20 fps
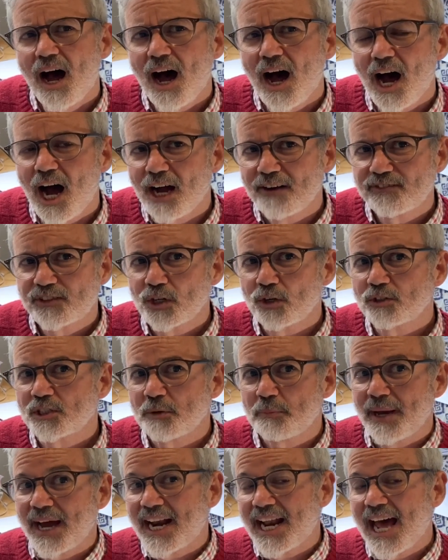I've talked
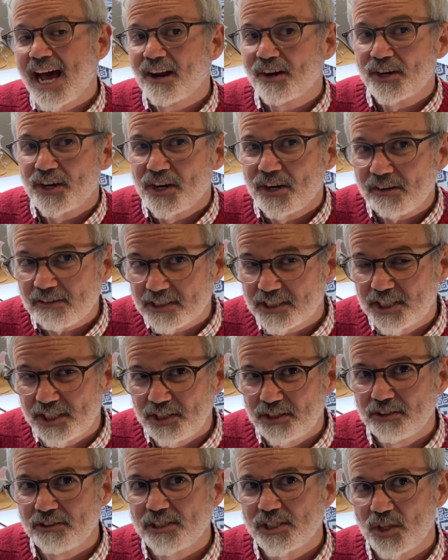about how not to
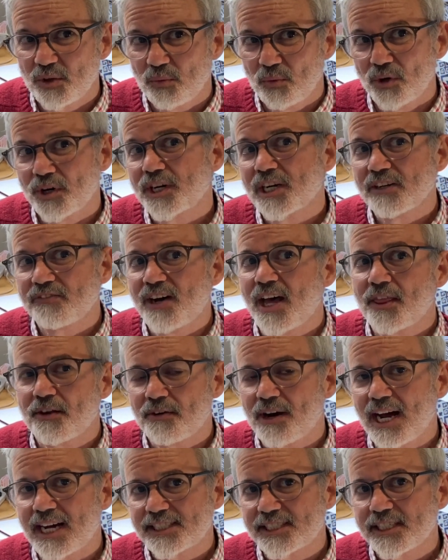use the work of other
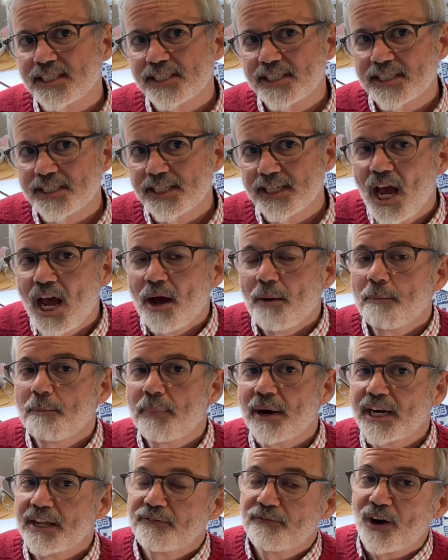artists,
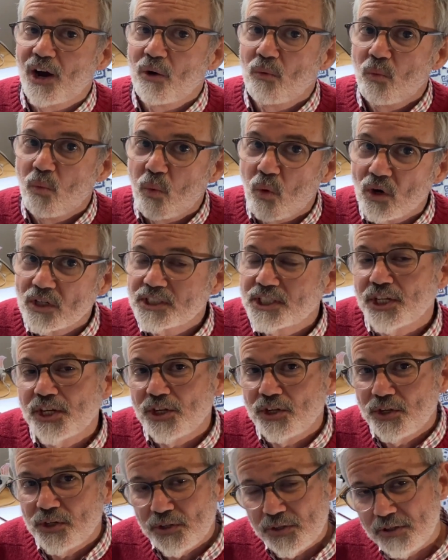but if I want to
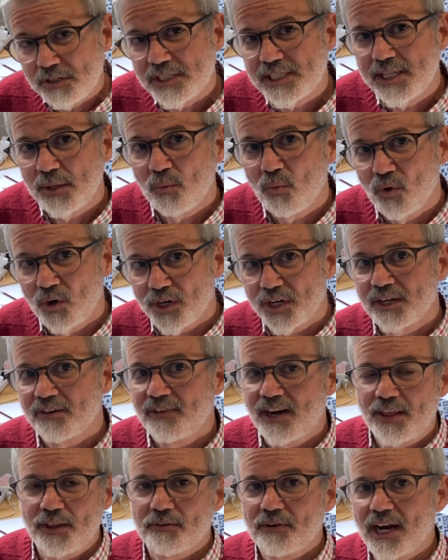use the work of
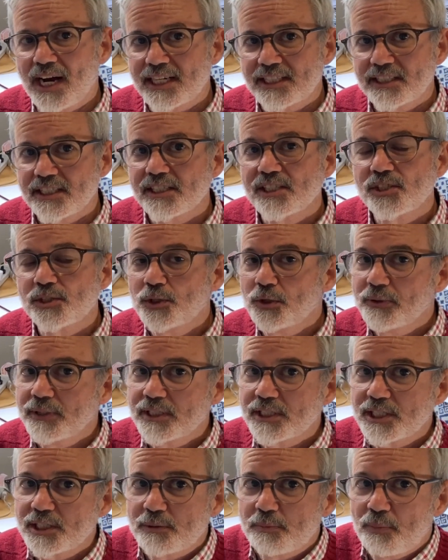other artists to
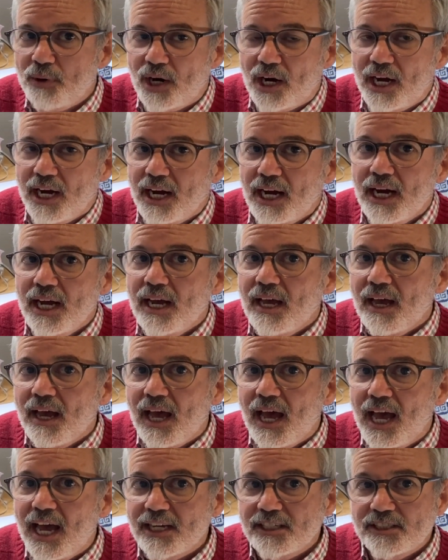inspire
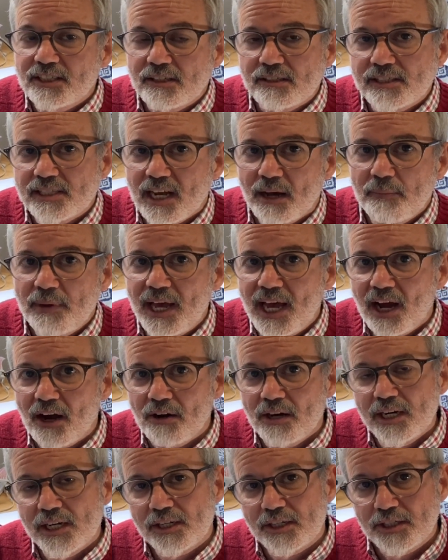and to somehow
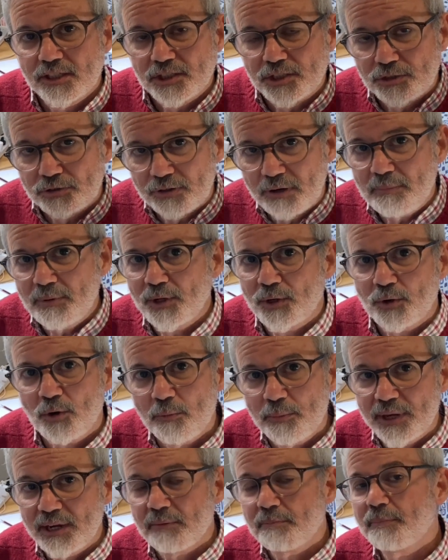contribute or
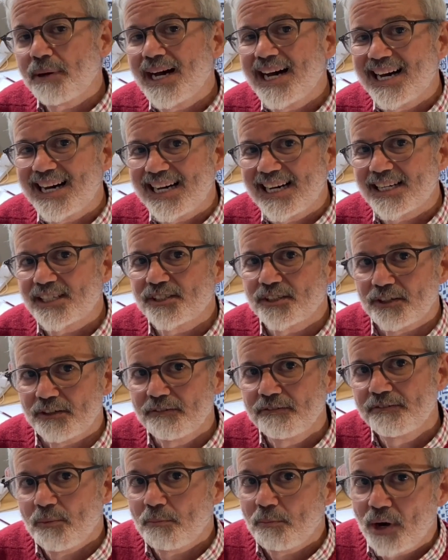be a part
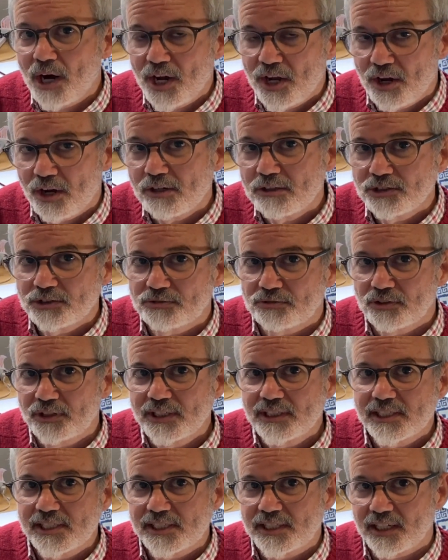of my own drawing
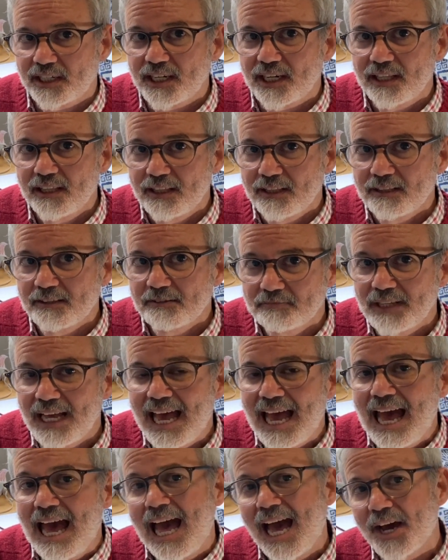style,
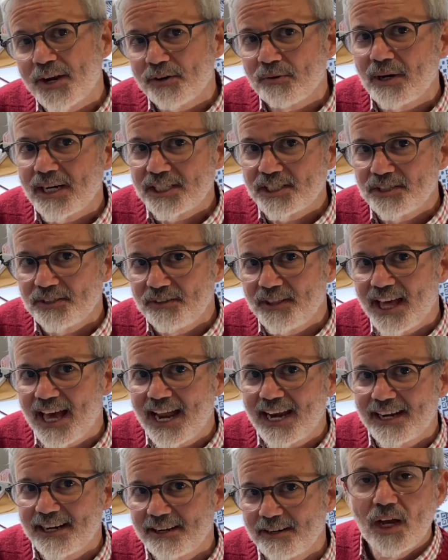how do I do
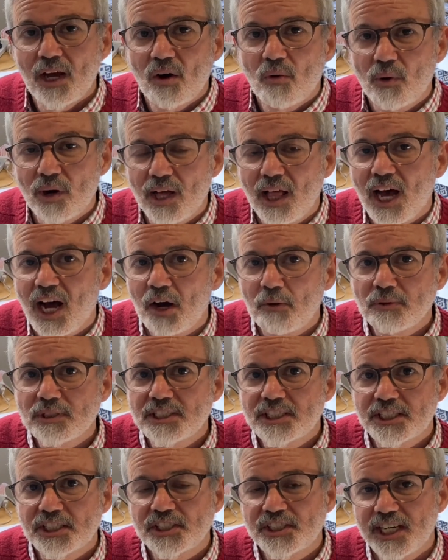that? Well, I would
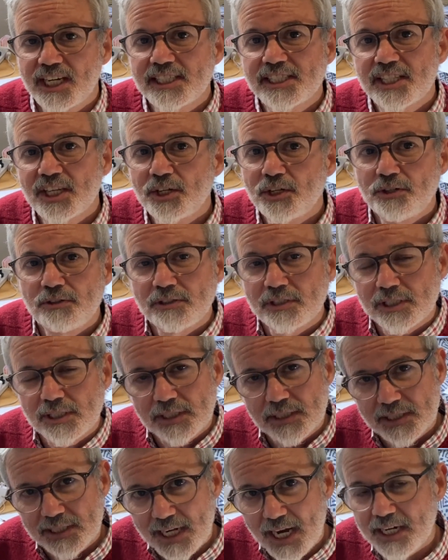suggest that you
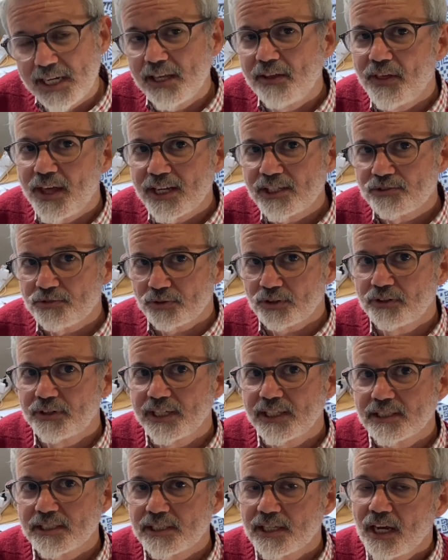study their
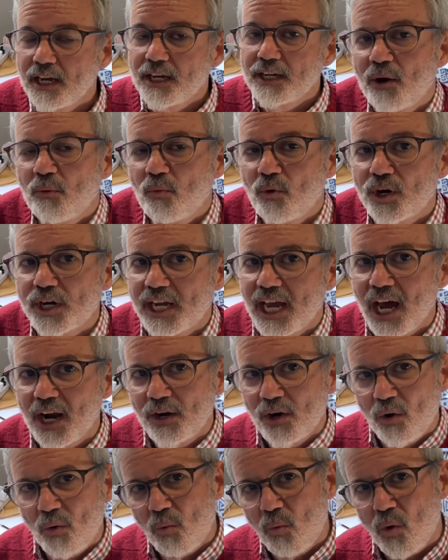drawings and work
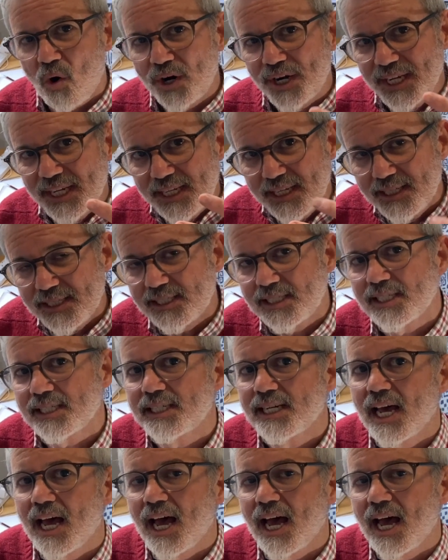out what is it